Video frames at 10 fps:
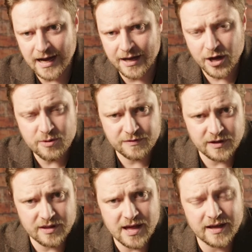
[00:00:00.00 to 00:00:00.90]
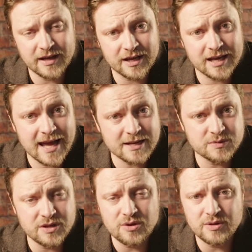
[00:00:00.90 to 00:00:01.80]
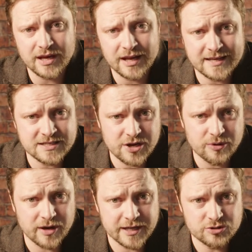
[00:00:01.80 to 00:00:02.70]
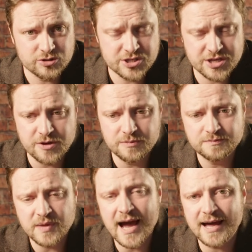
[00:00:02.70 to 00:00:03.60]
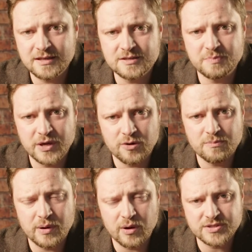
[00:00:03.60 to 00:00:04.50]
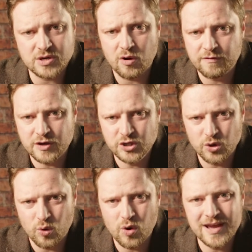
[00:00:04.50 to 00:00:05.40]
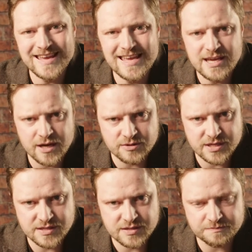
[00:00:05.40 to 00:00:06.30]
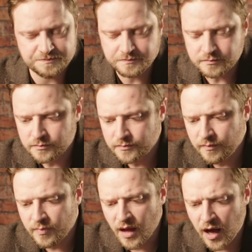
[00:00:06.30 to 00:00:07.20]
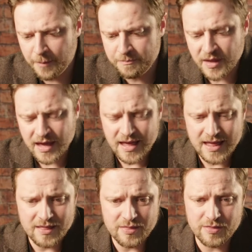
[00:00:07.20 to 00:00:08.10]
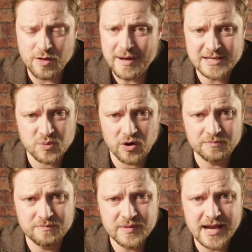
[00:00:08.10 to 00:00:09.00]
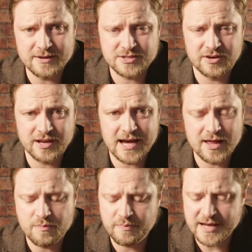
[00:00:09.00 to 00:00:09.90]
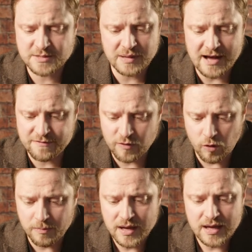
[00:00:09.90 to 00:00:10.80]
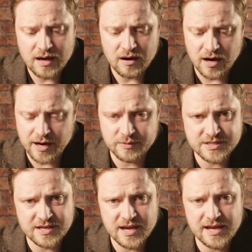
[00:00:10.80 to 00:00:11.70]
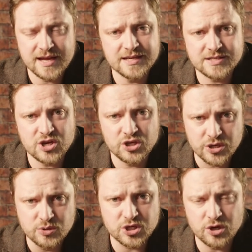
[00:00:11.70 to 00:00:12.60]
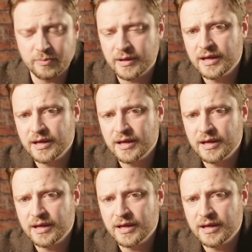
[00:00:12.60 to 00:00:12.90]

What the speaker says: And hopefully they're then going to connect with you, they're going to get to know, like, and trust you, and become part of your ecosystem. The best one outside of that, the best platform, I would say, is YouTube.